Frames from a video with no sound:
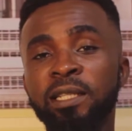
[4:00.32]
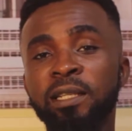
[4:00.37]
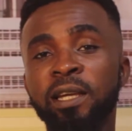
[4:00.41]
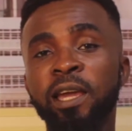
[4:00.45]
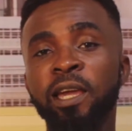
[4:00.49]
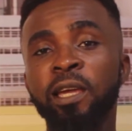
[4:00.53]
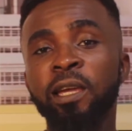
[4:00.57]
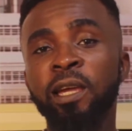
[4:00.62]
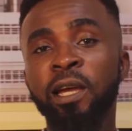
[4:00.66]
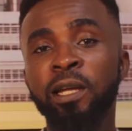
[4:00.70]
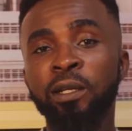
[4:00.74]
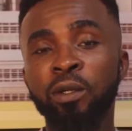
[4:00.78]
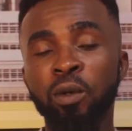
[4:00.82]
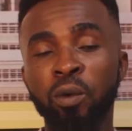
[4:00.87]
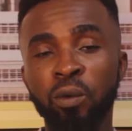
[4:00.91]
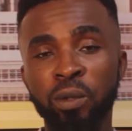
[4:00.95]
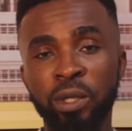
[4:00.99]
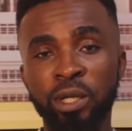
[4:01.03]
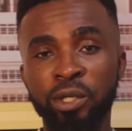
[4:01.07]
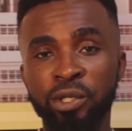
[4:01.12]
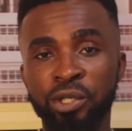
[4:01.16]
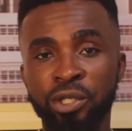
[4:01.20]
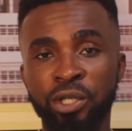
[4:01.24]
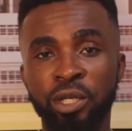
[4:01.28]
Kenyan
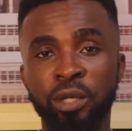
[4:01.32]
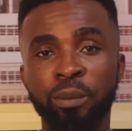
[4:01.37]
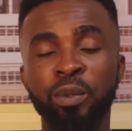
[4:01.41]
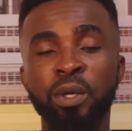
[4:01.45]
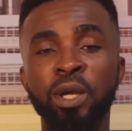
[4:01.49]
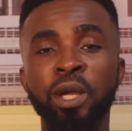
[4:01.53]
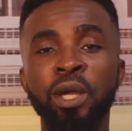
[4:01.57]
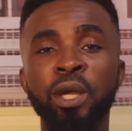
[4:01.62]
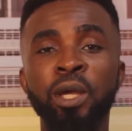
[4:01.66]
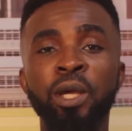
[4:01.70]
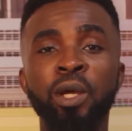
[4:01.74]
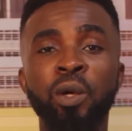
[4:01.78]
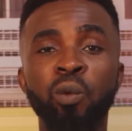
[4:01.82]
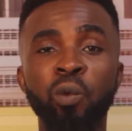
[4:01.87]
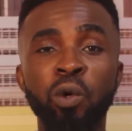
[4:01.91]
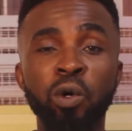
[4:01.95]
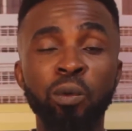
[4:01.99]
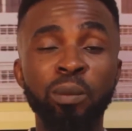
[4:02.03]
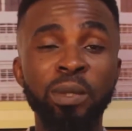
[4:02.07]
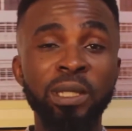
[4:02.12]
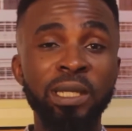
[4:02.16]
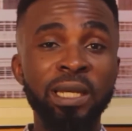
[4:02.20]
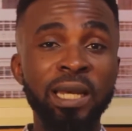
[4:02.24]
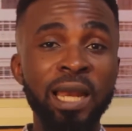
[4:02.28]
ownership will
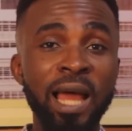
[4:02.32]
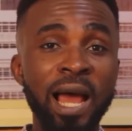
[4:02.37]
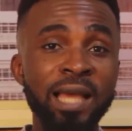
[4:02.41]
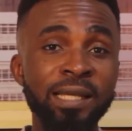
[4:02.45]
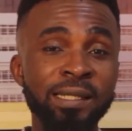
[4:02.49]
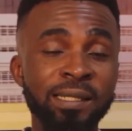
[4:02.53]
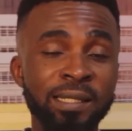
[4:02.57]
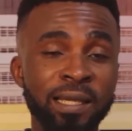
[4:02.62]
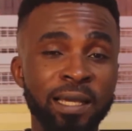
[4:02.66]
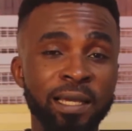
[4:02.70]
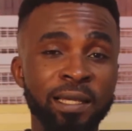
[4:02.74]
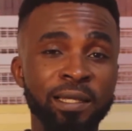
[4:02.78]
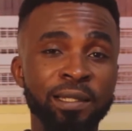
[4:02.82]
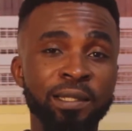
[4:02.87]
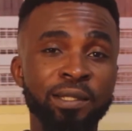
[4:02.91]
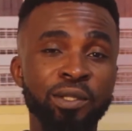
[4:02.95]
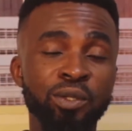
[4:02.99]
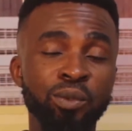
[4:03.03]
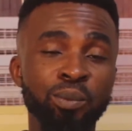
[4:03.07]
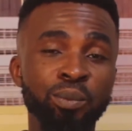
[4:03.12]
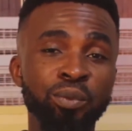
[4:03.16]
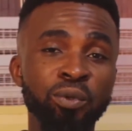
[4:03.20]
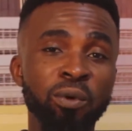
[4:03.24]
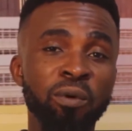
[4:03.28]
be licensed to
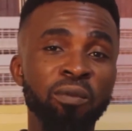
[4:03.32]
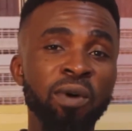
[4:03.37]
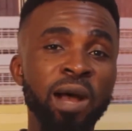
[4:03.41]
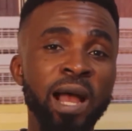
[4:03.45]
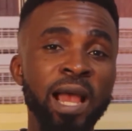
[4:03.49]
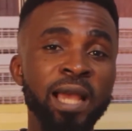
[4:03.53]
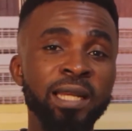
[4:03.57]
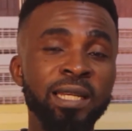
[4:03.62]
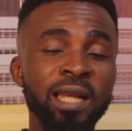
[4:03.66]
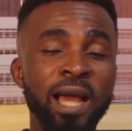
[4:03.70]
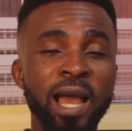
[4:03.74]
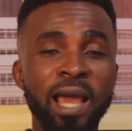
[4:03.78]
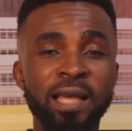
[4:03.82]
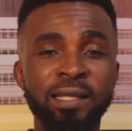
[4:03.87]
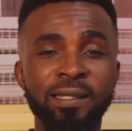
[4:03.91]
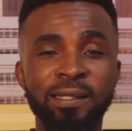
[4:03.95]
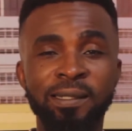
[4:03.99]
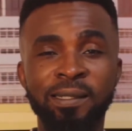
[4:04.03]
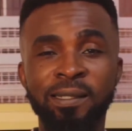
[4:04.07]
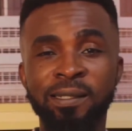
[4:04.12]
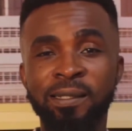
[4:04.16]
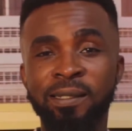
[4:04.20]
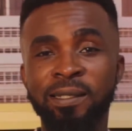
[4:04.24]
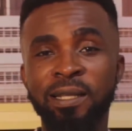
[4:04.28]
provide
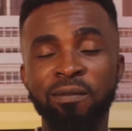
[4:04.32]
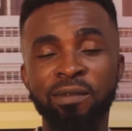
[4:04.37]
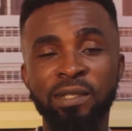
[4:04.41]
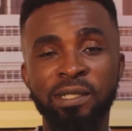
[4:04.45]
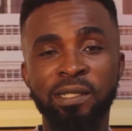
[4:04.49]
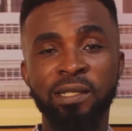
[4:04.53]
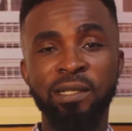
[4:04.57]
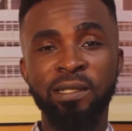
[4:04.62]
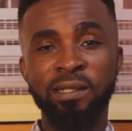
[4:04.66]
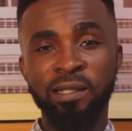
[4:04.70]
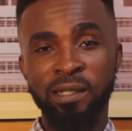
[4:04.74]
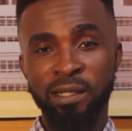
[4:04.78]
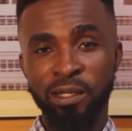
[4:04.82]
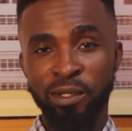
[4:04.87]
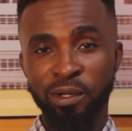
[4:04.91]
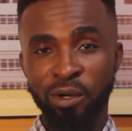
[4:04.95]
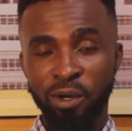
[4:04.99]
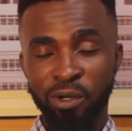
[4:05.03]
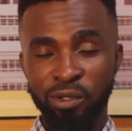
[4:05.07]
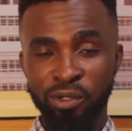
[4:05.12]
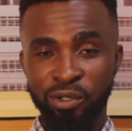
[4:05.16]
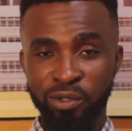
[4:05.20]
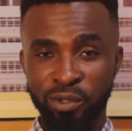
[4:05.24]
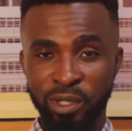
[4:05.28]
ICT services in the
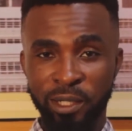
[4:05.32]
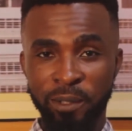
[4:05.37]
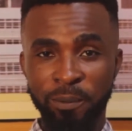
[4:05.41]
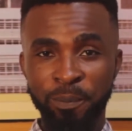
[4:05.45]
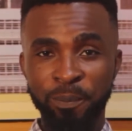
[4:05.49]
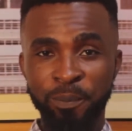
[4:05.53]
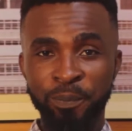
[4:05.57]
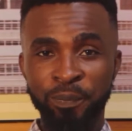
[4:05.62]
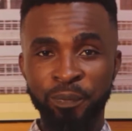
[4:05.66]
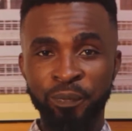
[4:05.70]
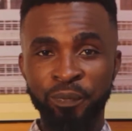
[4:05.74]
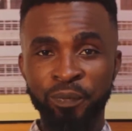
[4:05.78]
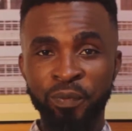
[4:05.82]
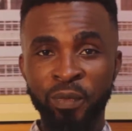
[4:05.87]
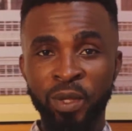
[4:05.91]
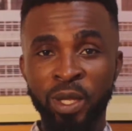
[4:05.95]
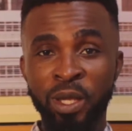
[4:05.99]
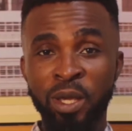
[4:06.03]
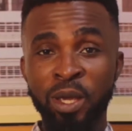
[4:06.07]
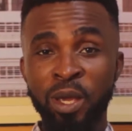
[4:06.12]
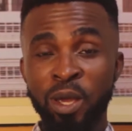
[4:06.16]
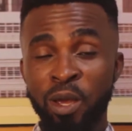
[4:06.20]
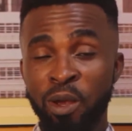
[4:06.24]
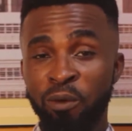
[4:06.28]
country.
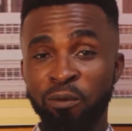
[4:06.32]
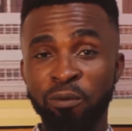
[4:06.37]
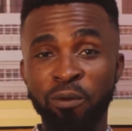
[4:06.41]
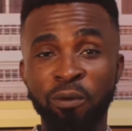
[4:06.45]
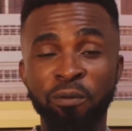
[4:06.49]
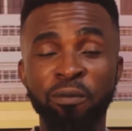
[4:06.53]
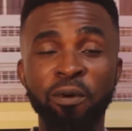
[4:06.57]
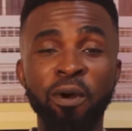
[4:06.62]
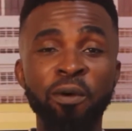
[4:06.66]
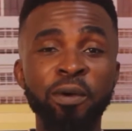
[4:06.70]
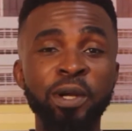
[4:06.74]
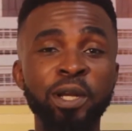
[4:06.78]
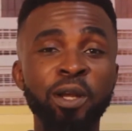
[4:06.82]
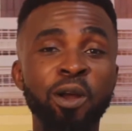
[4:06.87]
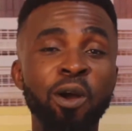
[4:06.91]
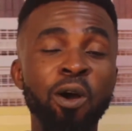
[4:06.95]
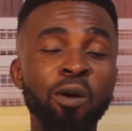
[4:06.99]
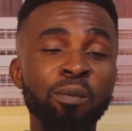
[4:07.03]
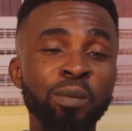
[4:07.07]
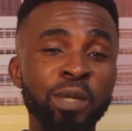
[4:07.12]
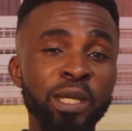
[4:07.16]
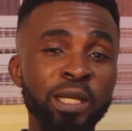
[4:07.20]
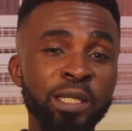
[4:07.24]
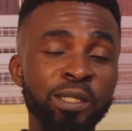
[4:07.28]
For foreign
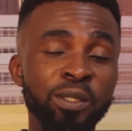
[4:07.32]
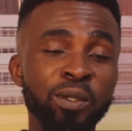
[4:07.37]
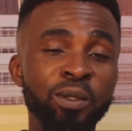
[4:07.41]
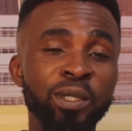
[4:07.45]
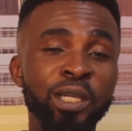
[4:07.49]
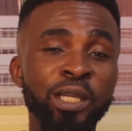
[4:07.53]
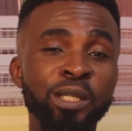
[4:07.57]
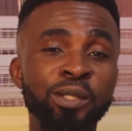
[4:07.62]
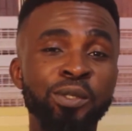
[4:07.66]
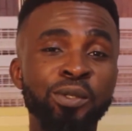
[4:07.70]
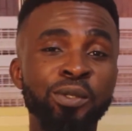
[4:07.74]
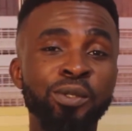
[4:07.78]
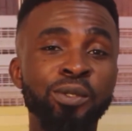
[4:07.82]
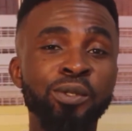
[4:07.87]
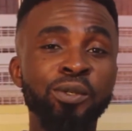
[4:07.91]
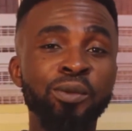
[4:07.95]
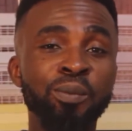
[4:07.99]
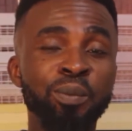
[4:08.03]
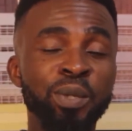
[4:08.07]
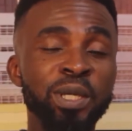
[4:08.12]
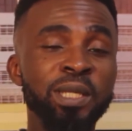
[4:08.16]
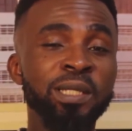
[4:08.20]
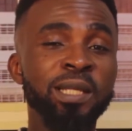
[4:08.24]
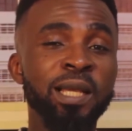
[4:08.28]
companies looking to do
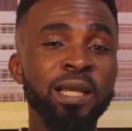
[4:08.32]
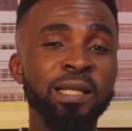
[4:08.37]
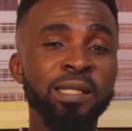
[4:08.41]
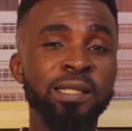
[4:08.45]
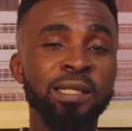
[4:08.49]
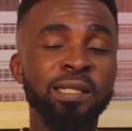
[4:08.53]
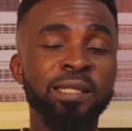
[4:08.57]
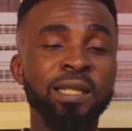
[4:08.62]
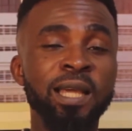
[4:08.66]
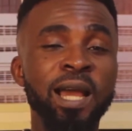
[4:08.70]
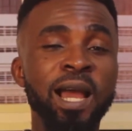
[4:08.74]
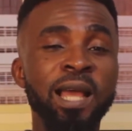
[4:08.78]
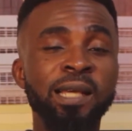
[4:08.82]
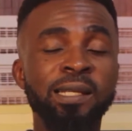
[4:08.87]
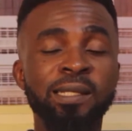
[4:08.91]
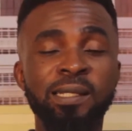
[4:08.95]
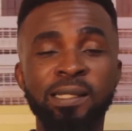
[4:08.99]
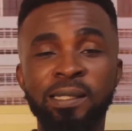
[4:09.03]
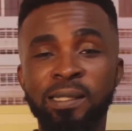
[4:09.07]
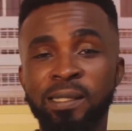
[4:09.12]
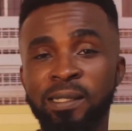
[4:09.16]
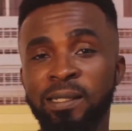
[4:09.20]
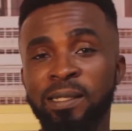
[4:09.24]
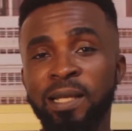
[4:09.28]
business in the
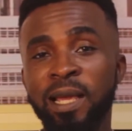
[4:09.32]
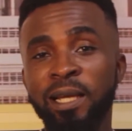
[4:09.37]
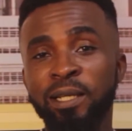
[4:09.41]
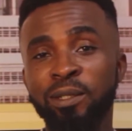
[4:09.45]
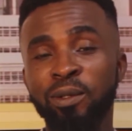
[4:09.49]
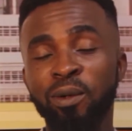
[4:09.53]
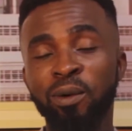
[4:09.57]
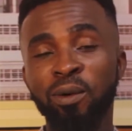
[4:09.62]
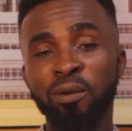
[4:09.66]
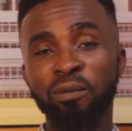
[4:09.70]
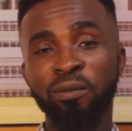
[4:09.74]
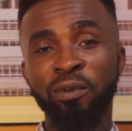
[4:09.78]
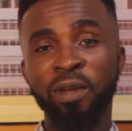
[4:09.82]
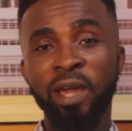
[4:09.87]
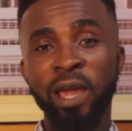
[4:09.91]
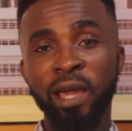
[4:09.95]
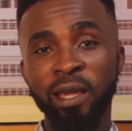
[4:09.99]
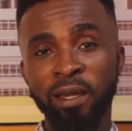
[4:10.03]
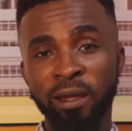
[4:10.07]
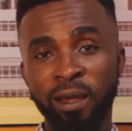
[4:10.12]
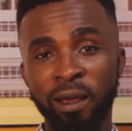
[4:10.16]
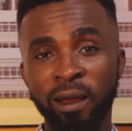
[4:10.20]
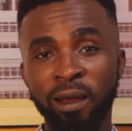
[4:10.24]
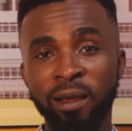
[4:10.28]
ICT sector of
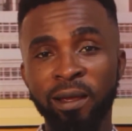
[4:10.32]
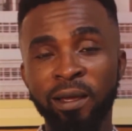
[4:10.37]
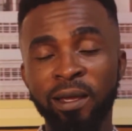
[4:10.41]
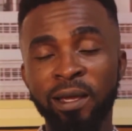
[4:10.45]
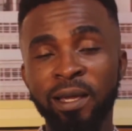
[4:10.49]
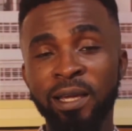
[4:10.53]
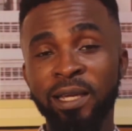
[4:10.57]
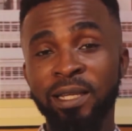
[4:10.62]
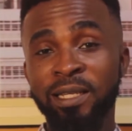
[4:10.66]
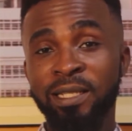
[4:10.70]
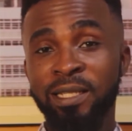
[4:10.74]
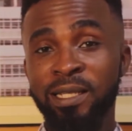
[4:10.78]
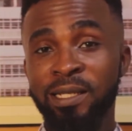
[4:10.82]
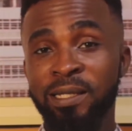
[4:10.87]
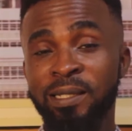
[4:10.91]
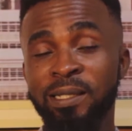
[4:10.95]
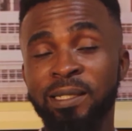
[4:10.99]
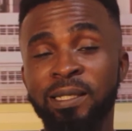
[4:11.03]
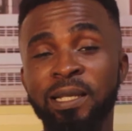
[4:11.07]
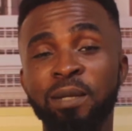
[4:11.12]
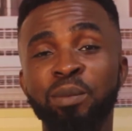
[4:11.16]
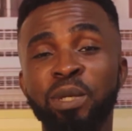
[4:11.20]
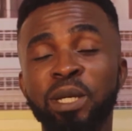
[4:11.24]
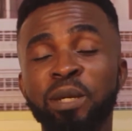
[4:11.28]
Kenya, this
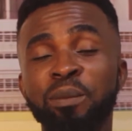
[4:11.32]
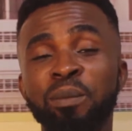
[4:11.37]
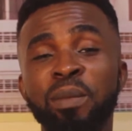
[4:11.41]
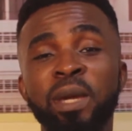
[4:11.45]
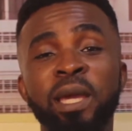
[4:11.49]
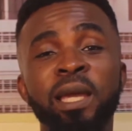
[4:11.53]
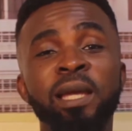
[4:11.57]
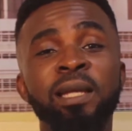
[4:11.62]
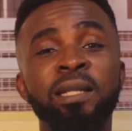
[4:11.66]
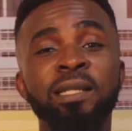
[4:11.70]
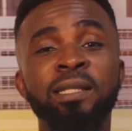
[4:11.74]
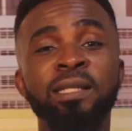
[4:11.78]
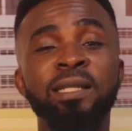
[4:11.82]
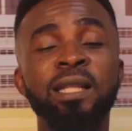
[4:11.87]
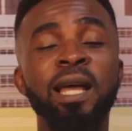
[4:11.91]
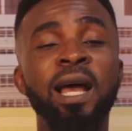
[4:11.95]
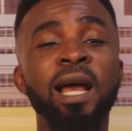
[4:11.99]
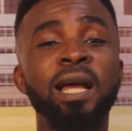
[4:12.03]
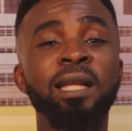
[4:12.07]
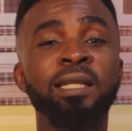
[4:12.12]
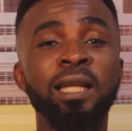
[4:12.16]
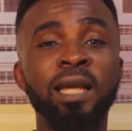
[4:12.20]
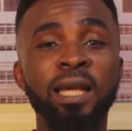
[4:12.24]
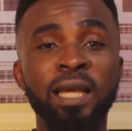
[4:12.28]
simply means
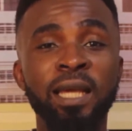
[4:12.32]
that